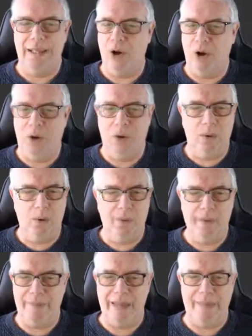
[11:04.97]
all
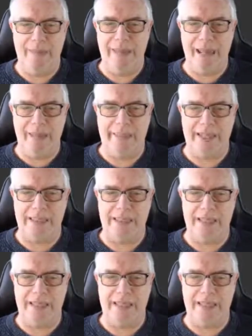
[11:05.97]
the mathematics,